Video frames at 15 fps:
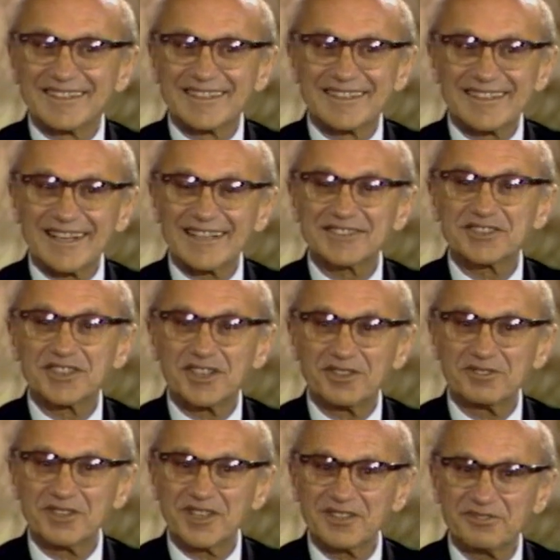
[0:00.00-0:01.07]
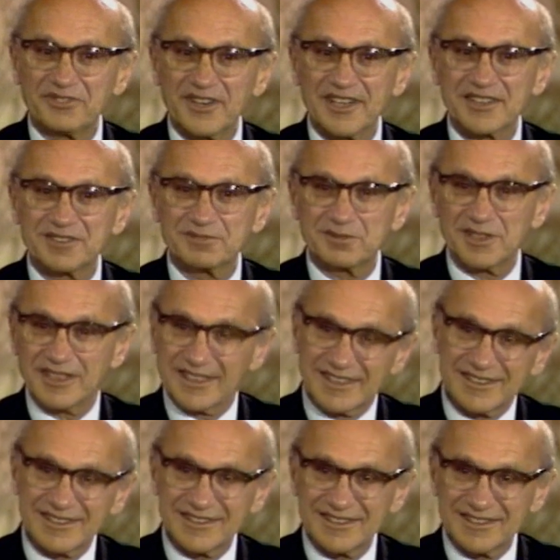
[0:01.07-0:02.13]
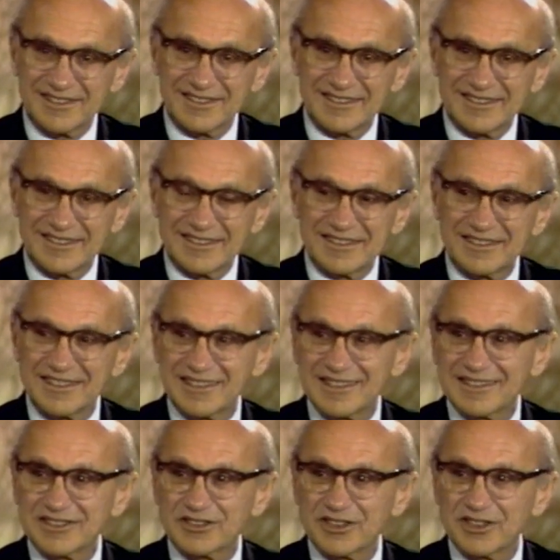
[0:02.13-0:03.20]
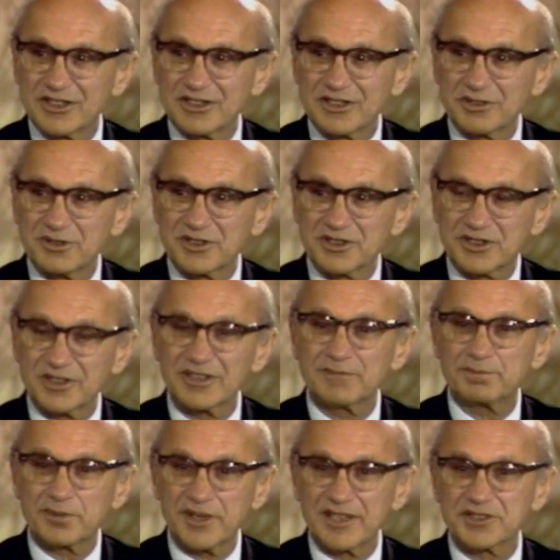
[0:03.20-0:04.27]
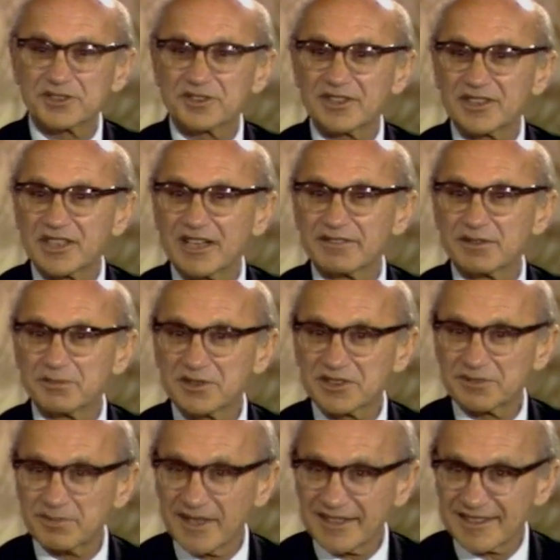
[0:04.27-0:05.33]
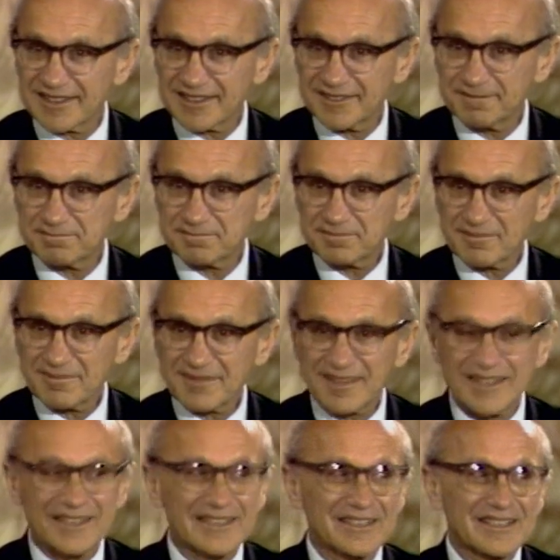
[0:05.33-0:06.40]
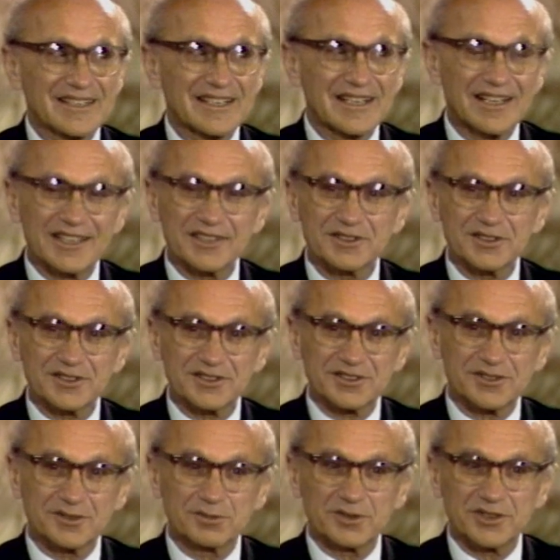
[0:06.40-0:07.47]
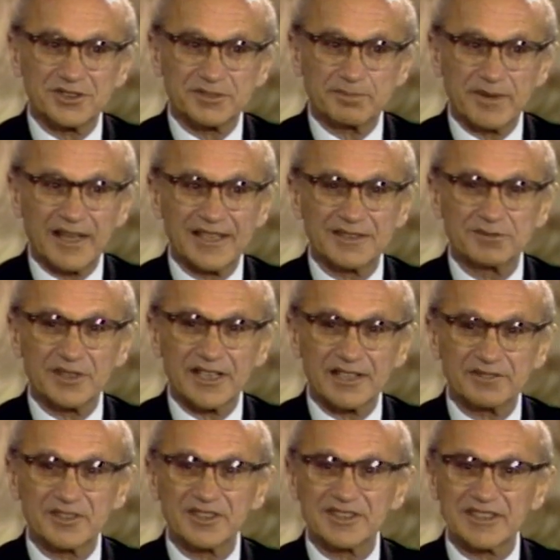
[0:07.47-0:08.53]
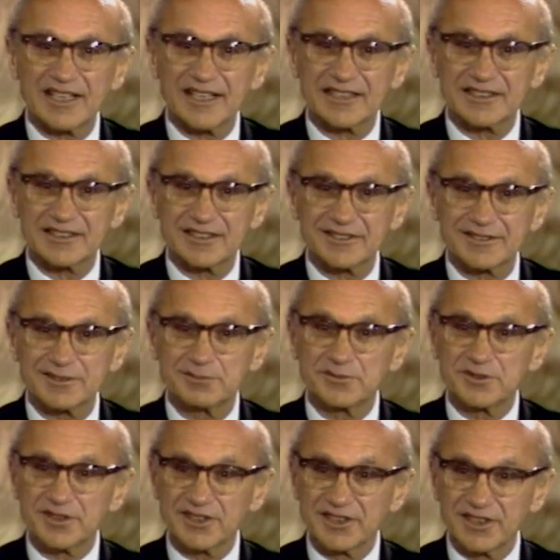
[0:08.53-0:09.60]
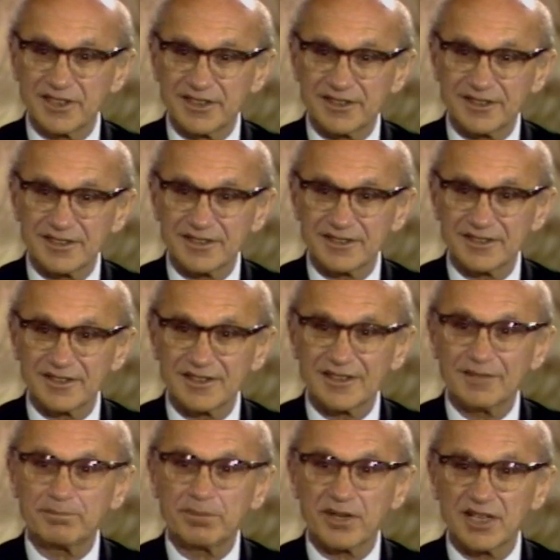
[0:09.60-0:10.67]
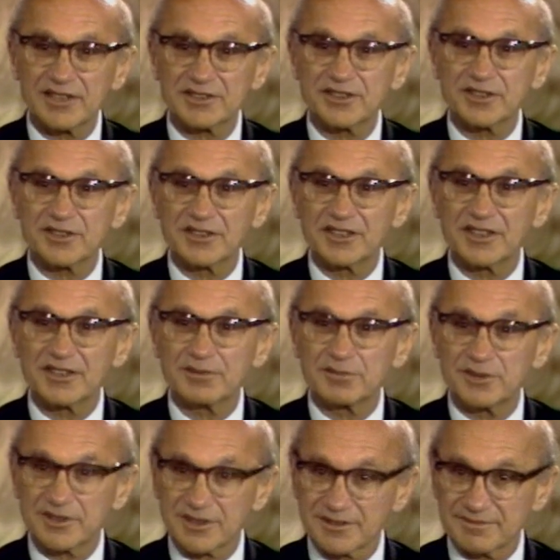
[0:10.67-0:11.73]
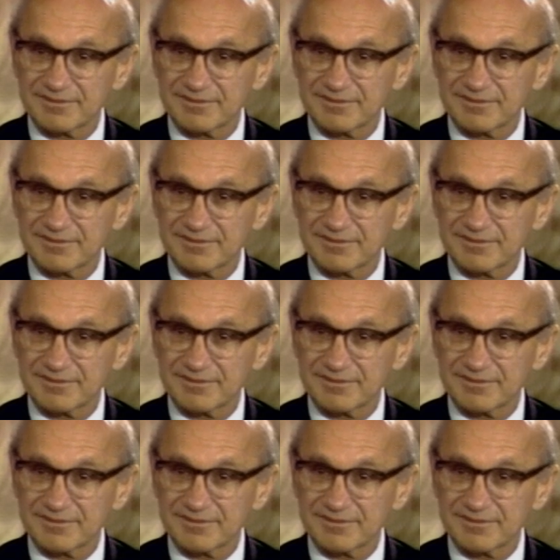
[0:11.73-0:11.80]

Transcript: that that's the only effective way to, to, to exert pressure on government spending. Congress will spend whatever the tax system will yield, plus a good deal more.